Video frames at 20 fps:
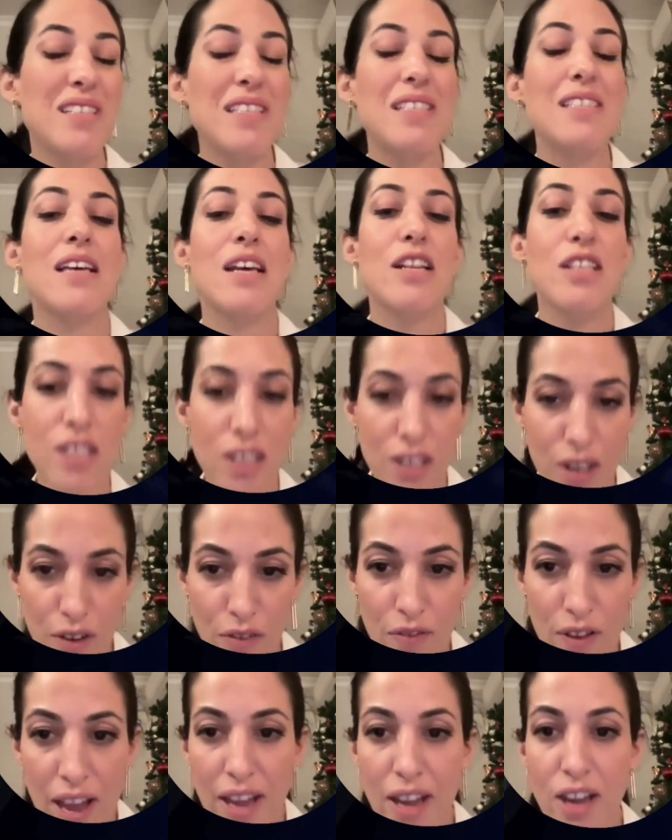known as a
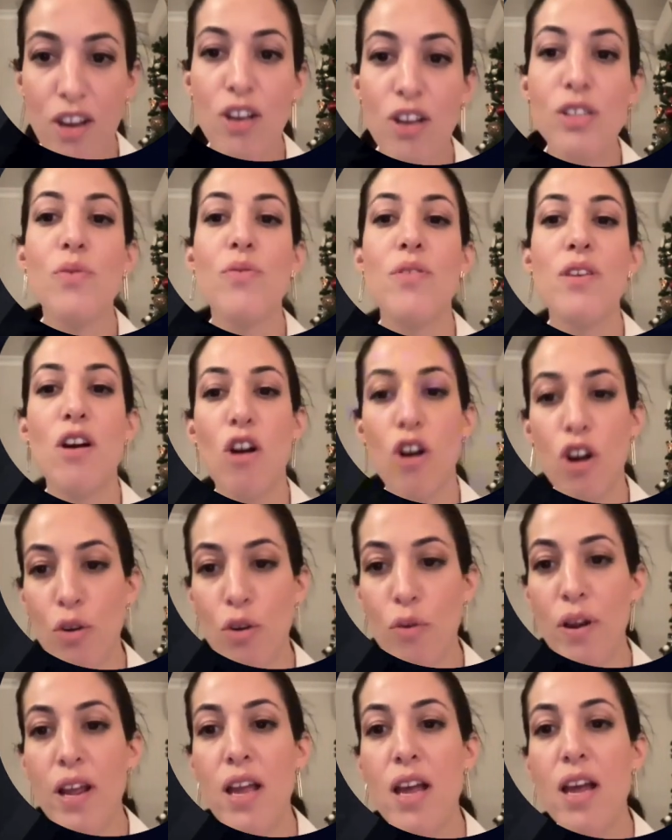sentinel vein, and also the
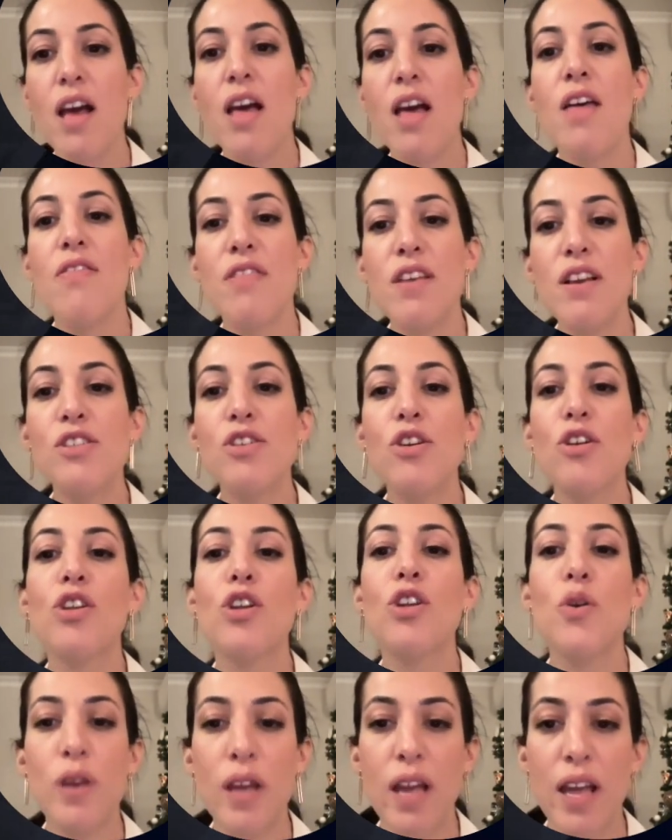artery, these are
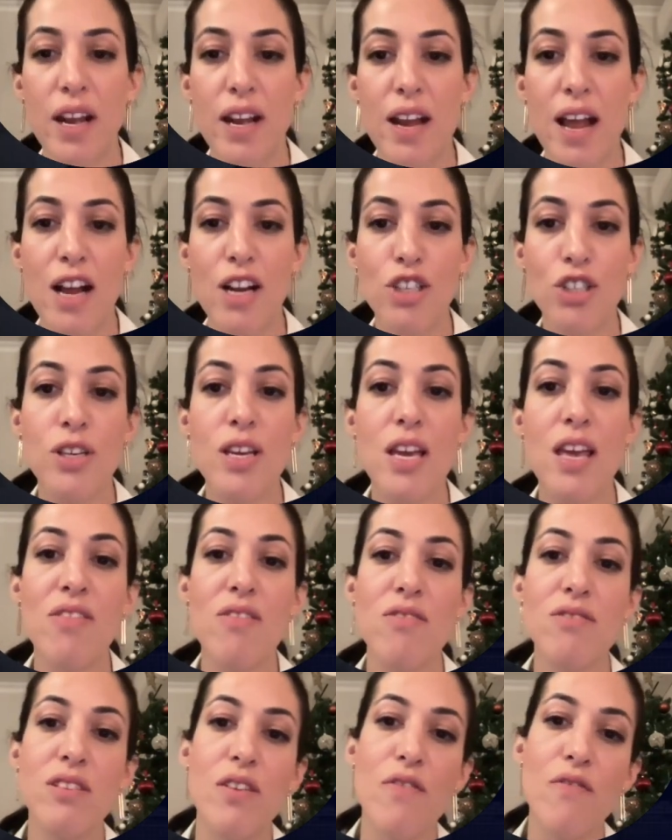located actually
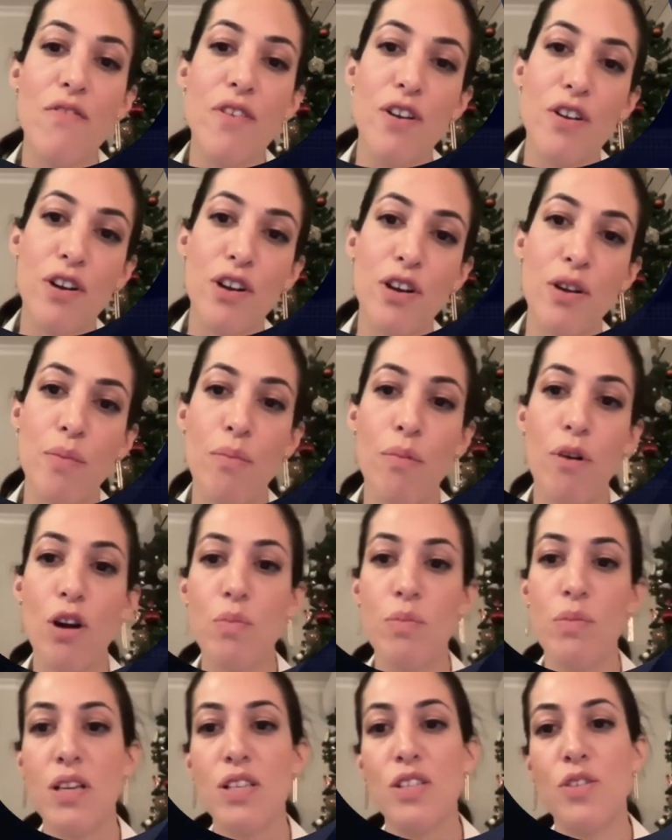in this inferior
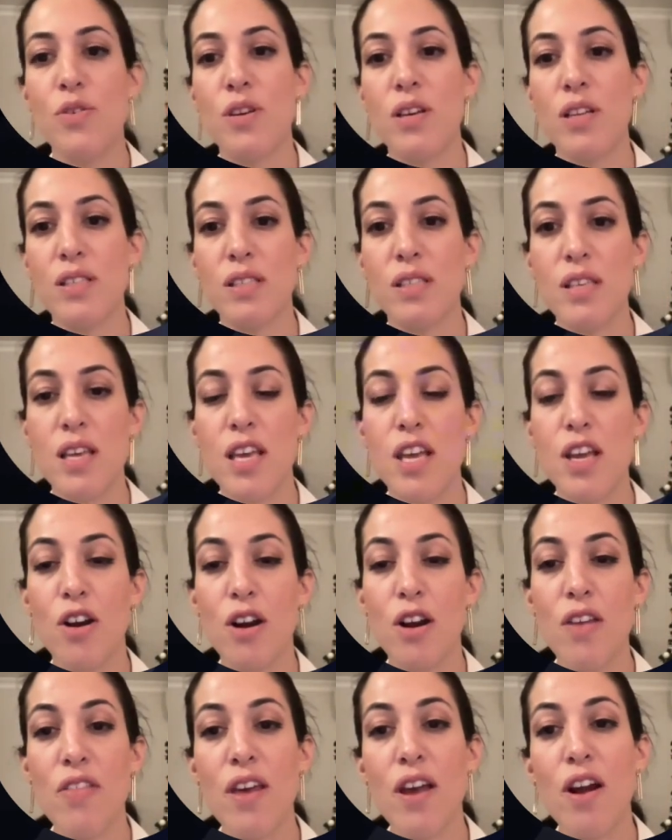compartment, as you can see
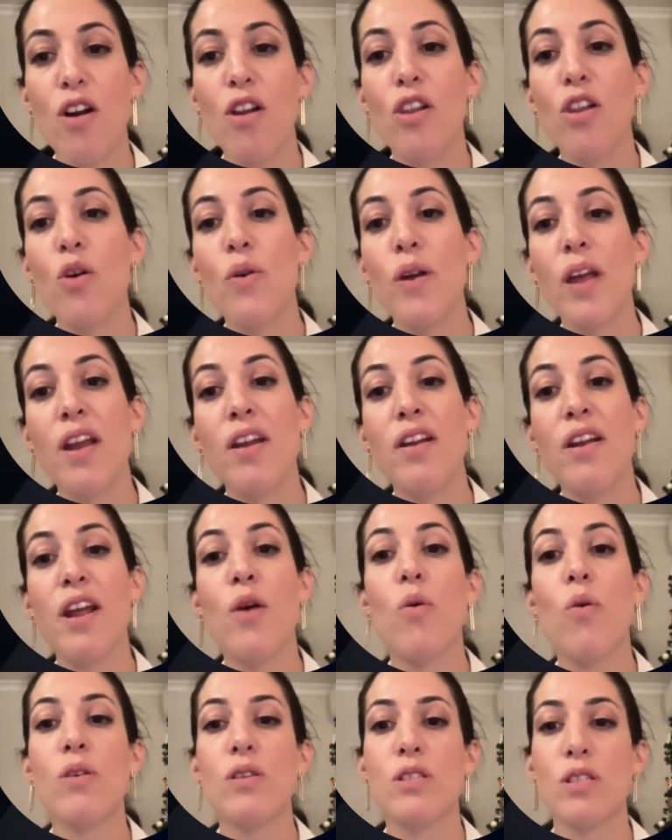here, and they are located in
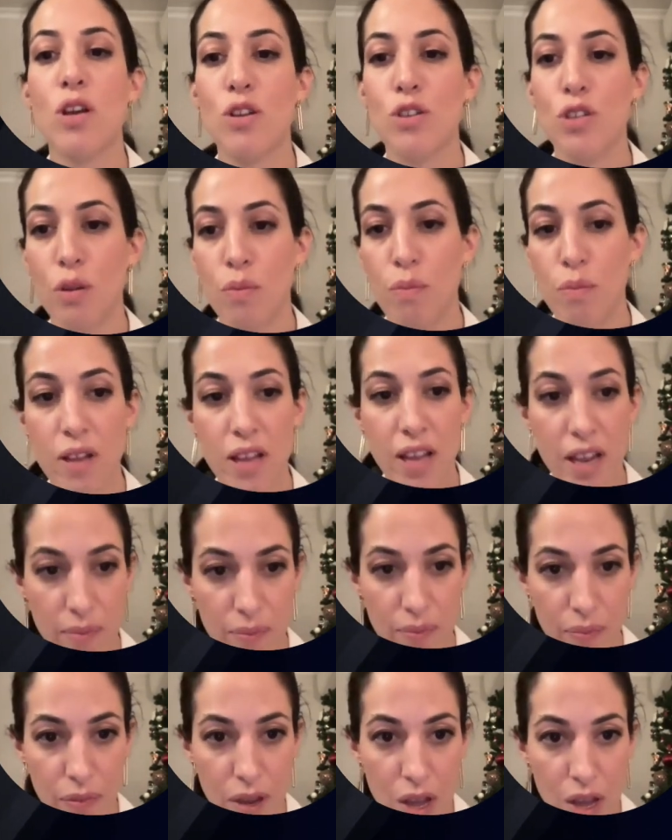a horizontal
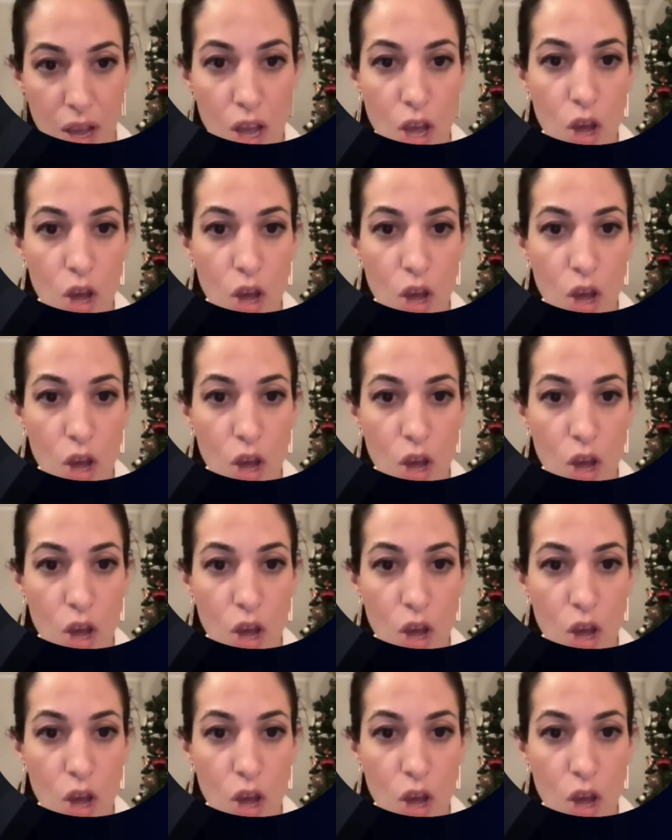plane.